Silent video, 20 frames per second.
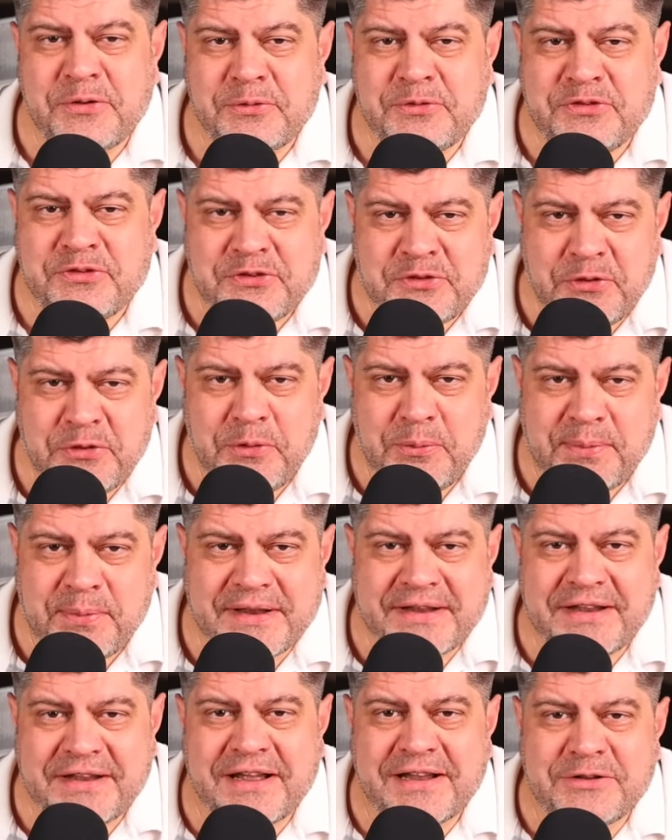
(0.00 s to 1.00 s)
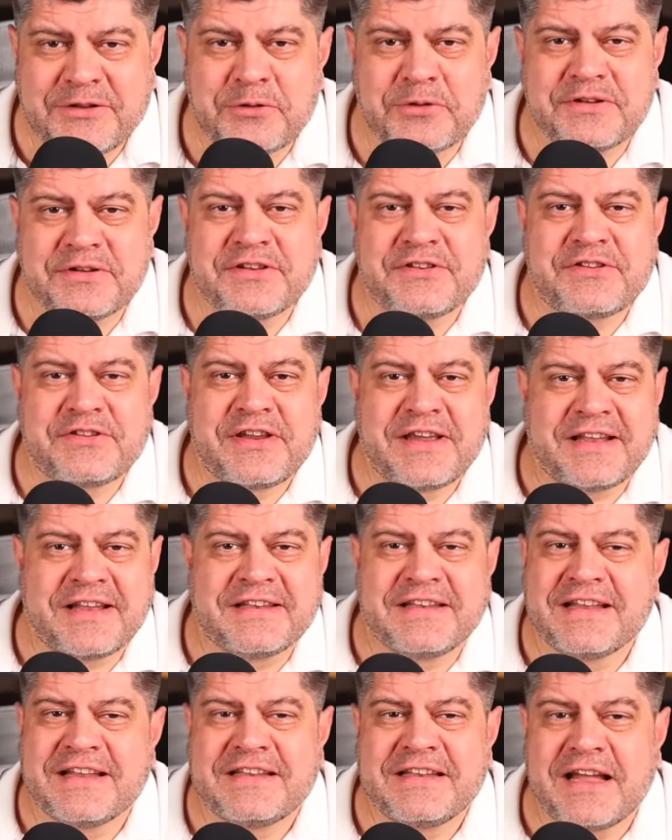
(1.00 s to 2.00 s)
stupid not to
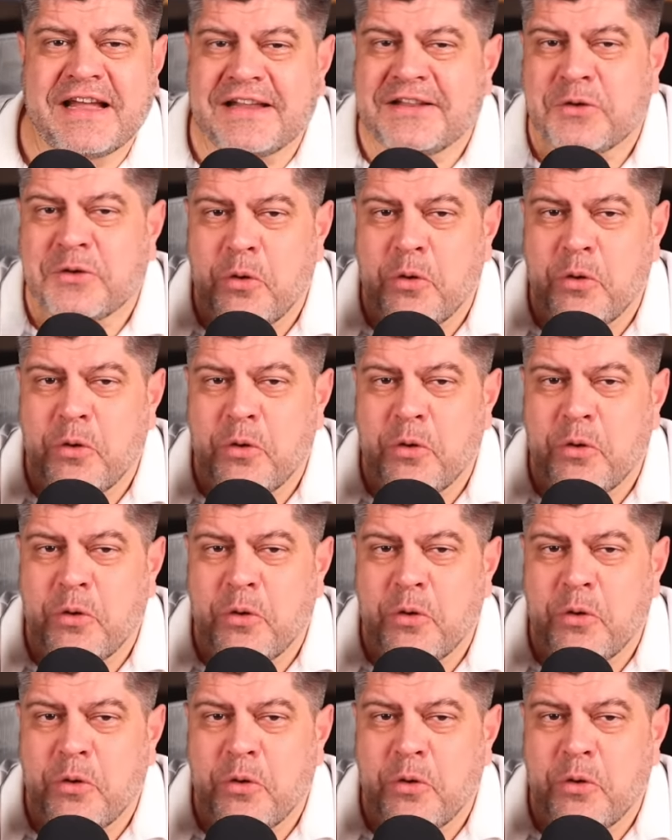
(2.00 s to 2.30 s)
understand that not